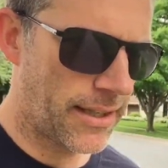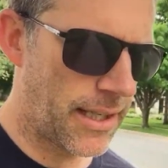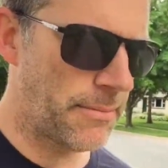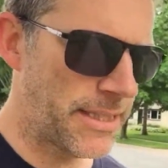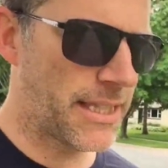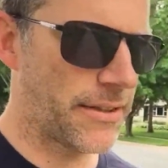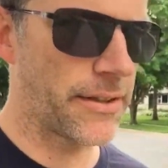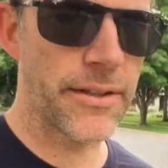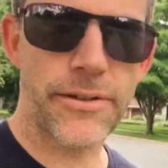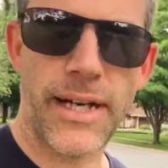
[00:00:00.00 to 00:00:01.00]
let me tell
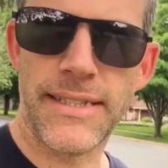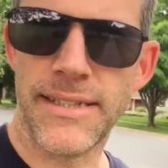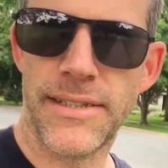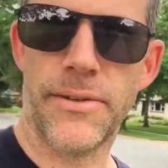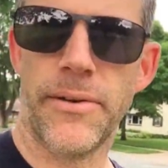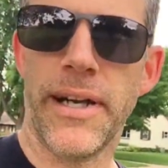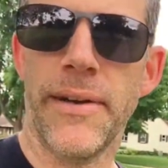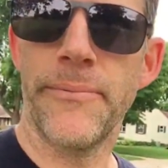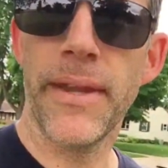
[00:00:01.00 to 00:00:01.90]
you a crazy story.